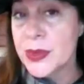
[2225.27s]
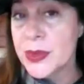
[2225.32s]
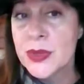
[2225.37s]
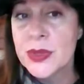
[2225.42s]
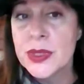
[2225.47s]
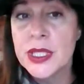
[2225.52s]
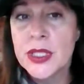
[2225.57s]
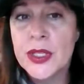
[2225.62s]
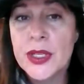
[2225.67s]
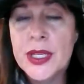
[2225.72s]
was
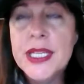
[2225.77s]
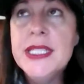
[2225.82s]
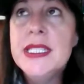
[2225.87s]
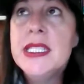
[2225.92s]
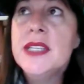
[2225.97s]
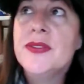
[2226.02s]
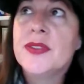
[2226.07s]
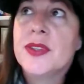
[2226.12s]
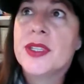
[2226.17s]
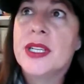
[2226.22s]
really
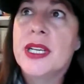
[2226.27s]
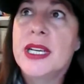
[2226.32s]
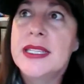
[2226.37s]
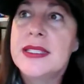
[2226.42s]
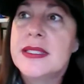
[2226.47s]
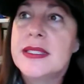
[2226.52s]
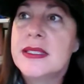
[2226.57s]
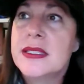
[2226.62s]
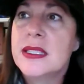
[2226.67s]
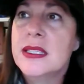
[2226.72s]
crazy for
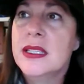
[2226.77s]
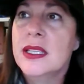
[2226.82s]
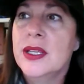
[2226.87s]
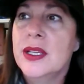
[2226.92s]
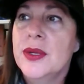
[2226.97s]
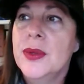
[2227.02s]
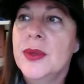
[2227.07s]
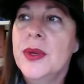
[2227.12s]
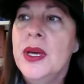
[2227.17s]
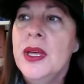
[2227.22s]
us,
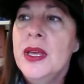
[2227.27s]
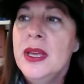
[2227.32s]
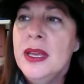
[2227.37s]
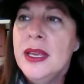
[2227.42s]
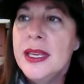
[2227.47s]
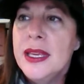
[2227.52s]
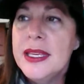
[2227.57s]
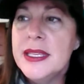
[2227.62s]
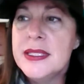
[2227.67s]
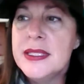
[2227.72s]

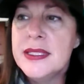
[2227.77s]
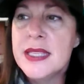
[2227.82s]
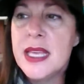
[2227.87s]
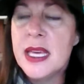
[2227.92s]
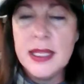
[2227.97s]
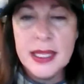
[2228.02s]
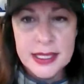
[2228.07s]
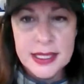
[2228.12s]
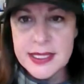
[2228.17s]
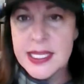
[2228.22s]
is that,
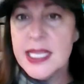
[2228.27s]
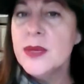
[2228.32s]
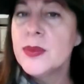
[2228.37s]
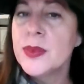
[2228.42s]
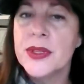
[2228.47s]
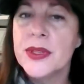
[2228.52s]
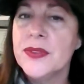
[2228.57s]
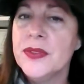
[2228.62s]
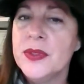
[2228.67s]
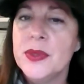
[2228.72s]
like I said, we're
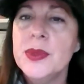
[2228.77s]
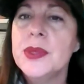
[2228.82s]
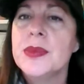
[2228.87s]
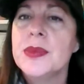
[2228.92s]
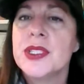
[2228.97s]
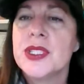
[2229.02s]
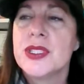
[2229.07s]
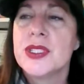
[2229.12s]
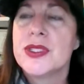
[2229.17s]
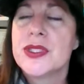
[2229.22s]
the film
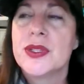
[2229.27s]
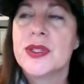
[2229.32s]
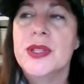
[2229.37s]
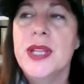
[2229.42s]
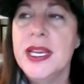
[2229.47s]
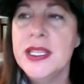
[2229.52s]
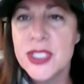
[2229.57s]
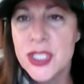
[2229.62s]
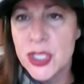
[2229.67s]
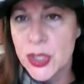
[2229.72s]
commission. So
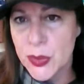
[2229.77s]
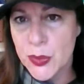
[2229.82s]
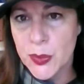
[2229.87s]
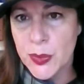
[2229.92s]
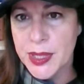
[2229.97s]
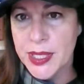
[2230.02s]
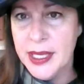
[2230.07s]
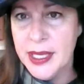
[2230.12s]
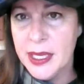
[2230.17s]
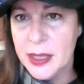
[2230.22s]
last year
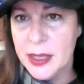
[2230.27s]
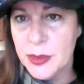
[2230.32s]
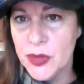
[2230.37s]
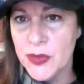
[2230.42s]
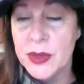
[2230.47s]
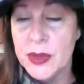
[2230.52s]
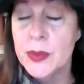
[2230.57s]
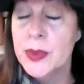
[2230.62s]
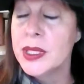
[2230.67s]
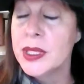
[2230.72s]
we had a
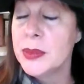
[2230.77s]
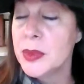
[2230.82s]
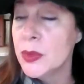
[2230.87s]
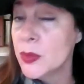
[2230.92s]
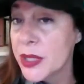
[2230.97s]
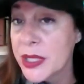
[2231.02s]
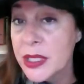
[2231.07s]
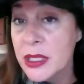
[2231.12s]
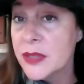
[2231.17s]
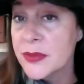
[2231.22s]
movie we had been
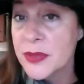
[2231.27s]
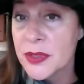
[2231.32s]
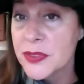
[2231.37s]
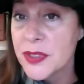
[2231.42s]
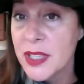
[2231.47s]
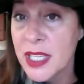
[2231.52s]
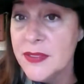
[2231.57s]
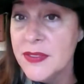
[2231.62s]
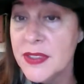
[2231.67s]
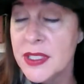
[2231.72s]
working on for
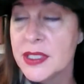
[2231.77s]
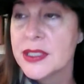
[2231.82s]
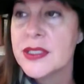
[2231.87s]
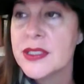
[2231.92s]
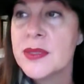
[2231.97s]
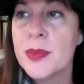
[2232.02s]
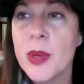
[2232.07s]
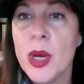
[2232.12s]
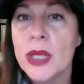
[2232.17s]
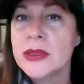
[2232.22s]
5
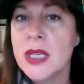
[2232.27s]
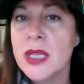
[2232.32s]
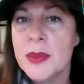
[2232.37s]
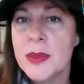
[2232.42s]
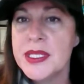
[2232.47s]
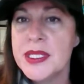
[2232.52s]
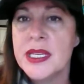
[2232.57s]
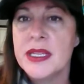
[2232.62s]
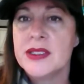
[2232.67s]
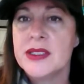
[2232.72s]
years, Paul
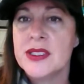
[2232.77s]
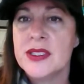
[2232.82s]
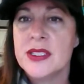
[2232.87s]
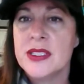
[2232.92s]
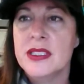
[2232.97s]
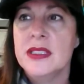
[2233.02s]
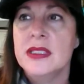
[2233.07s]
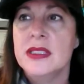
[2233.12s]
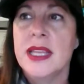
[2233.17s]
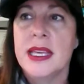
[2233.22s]
Thomas
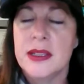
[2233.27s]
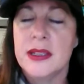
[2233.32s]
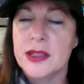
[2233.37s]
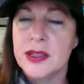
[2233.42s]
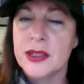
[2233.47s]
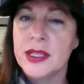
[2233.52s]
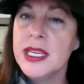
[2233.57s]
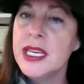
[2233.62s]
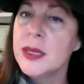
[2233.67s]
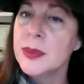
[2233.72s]
Anderson,
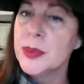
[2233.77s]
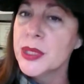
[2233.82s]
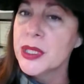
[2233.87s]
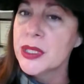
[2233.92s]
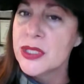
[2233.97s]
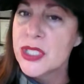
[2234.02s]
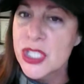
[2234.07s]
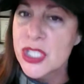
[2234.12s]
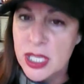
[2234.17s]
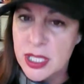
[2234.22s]
Leonardo
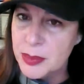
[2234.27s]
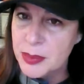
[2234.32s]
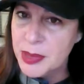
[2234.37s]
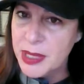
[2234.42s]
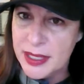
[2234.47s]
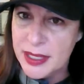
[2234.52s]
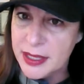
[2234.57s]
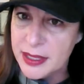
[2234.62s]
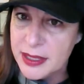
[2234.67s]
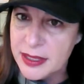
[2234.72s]
DiCaprio, Sean
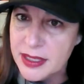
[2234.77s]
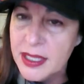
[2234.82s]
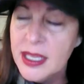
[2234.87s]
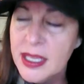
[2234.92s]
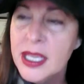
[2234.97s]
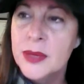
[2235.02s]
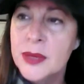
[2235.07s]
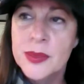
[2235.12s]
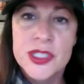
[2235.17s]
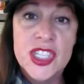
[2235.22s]
Penn,
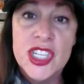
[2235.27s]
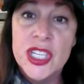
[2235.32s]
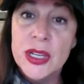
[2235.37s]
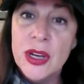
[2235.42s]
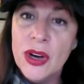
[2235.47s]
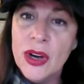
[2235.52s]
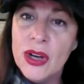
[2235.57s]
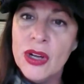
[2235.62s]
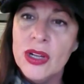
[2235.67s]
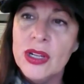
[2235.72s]
Regina
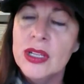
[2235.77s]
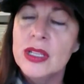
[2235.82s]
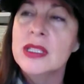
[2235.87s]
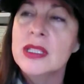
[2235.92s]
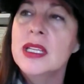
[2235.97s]
Hall.